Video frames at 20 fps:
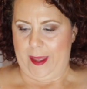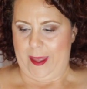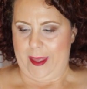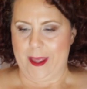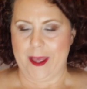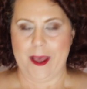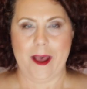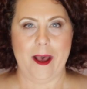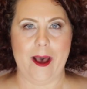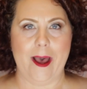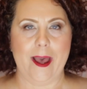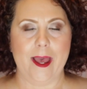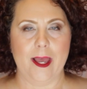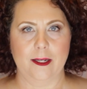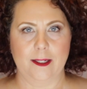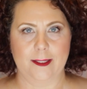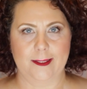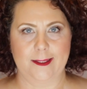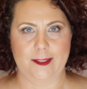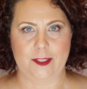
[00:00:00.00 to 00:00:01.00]
okay, I
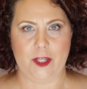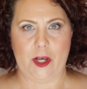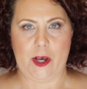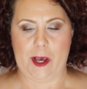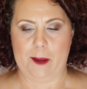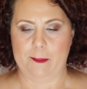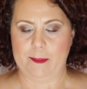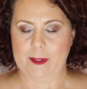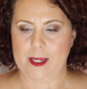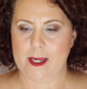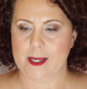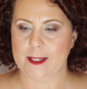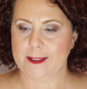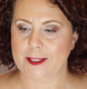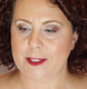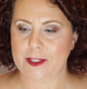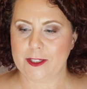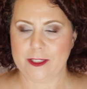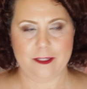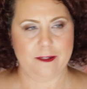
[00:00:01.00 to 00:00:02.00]
had to stop because
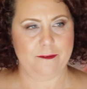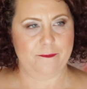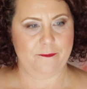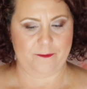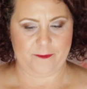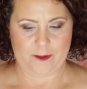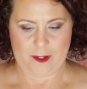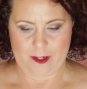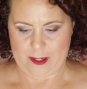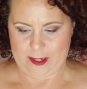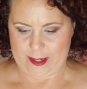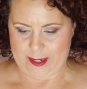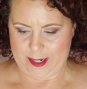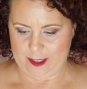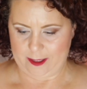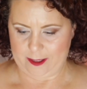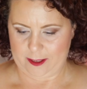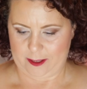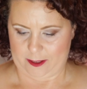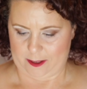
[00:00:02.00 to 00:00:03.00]
I couldn't
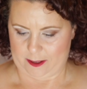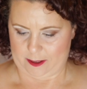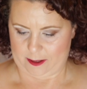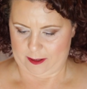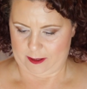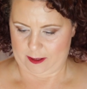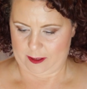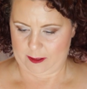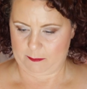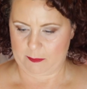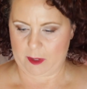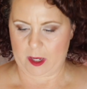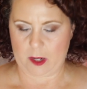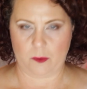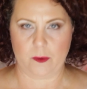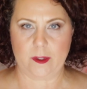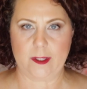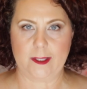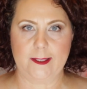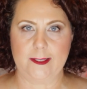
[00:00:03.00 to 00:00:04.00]
find my
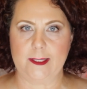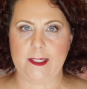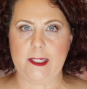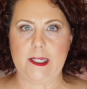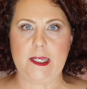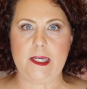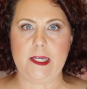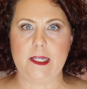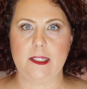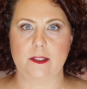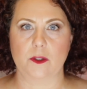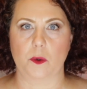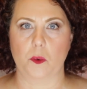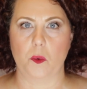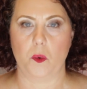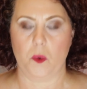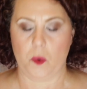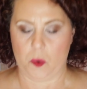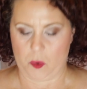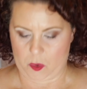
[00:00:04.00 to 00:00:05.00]
receipt
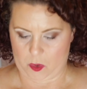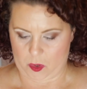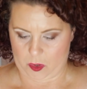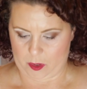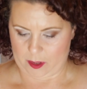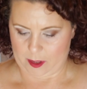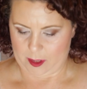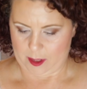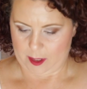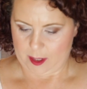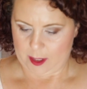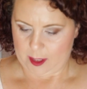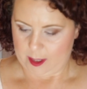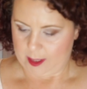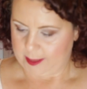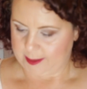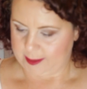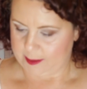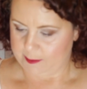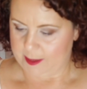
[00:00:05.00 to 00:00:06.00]
or
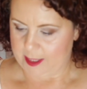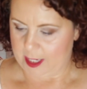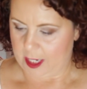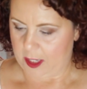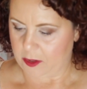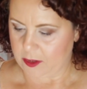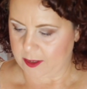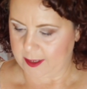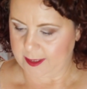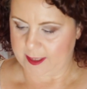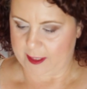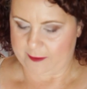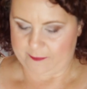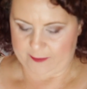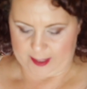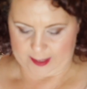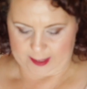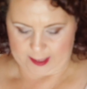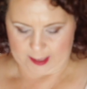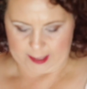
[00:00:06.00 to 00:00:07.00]
some of the other stuff
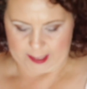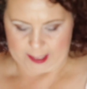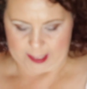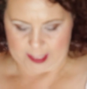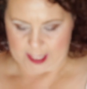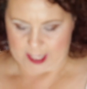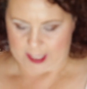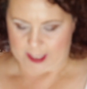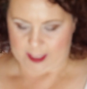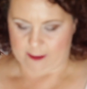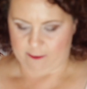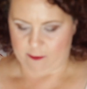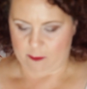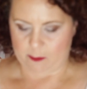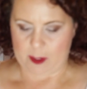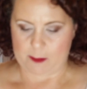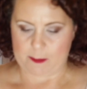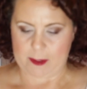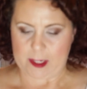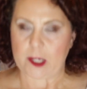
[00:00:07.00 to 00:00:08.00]
that the lady had given
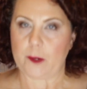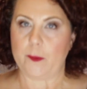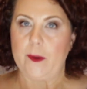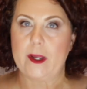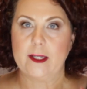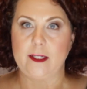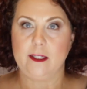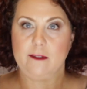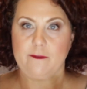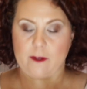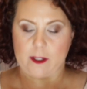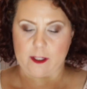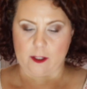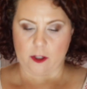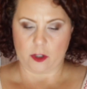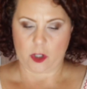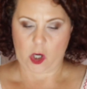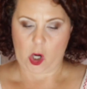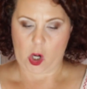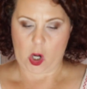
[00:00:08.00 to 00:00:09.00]
me. But anyway, I did find
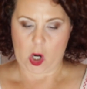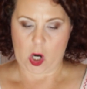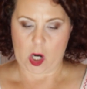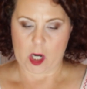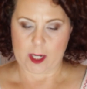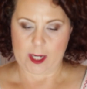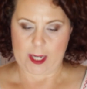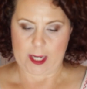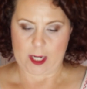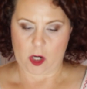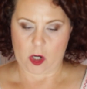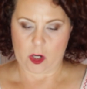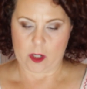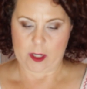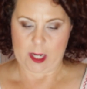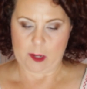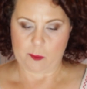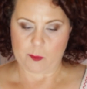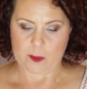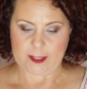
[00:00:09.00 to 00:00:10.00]
her card, and her
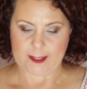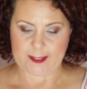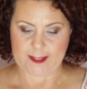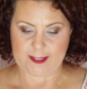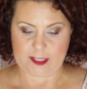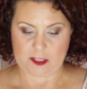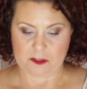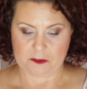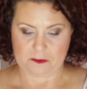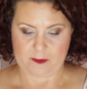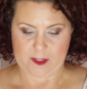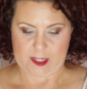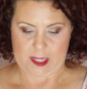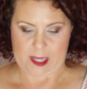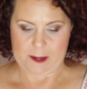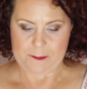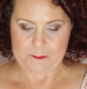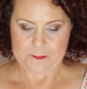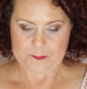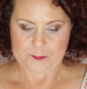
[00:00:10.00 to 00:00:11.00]
name was
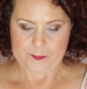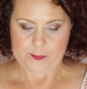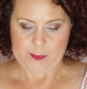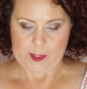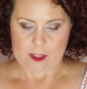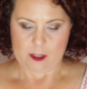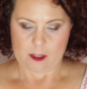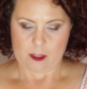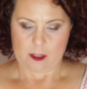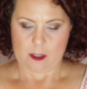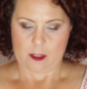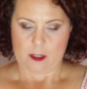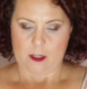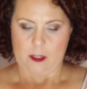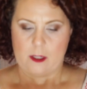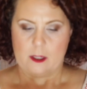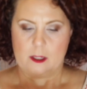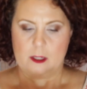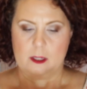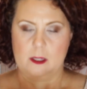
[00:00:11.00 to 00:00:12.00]
Sylvia.
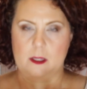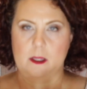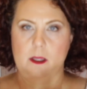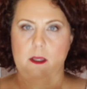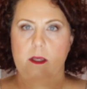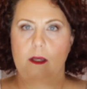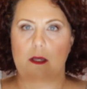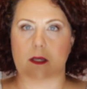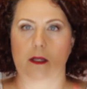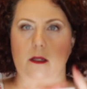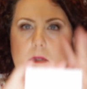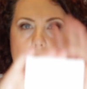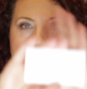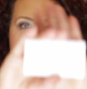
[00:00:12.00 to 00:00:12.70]
And